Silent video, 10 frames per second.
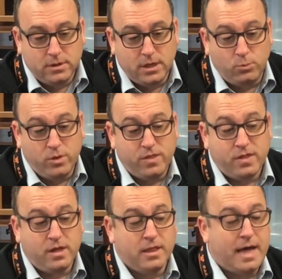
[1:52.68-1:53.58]
And with
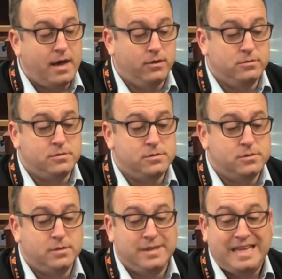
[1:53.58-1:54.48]
the clouds
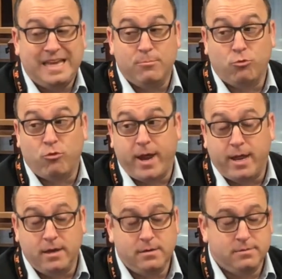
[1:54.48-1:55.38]
came rain,